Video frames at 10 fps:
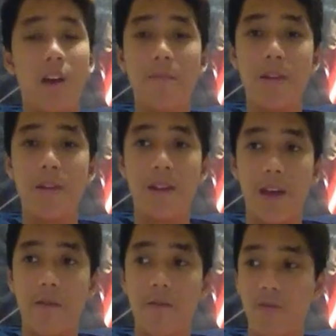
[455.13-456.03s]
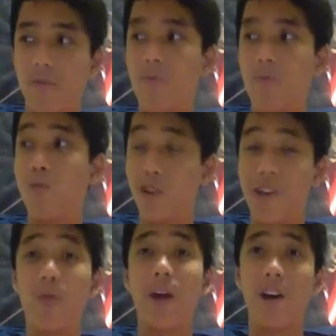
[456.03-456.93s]
I've been like
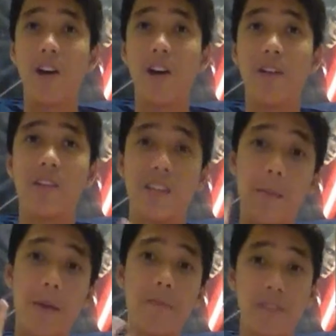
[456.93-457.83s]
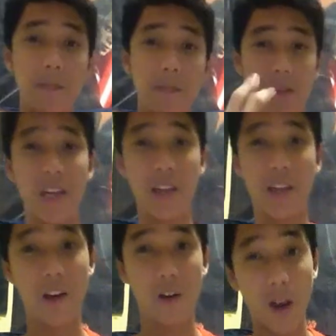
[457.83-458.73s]
working quite hard sometimes sometimes
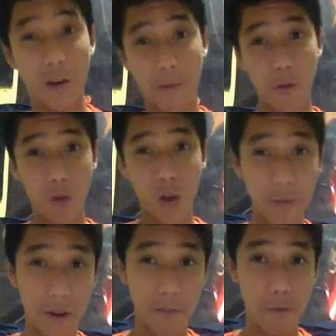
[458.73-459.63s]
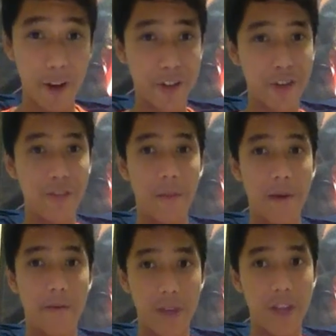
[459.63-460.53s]
getting a, quite a, quite a bit of pressure on
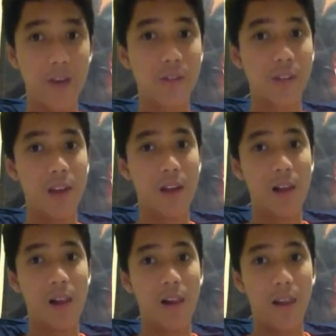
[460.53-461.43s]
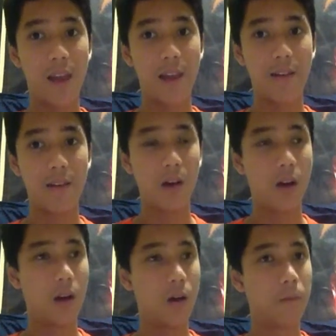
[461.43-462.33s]
my videos like
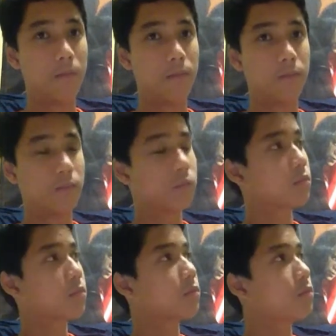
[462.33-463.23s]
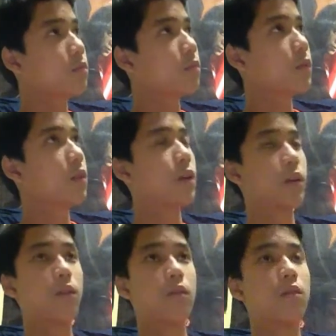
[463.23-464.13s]
um
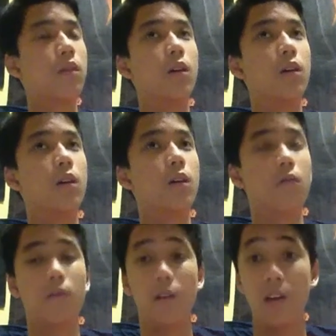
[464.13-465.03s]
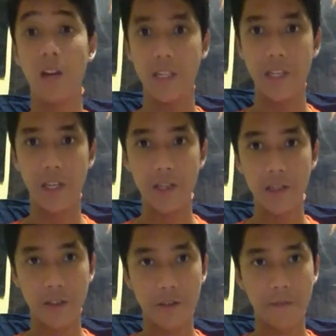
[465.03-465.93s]
what I call uh
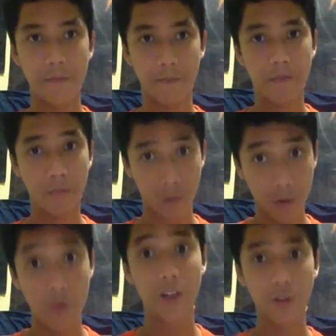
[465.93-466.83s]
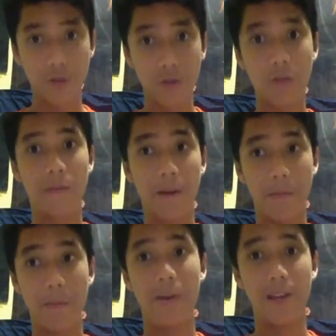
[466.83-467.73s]
laziness to tell the truth
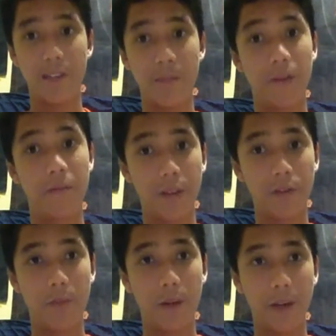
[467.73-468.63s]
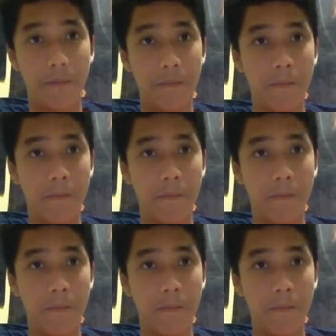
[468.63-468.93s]
I'm a bit lazy in my videos but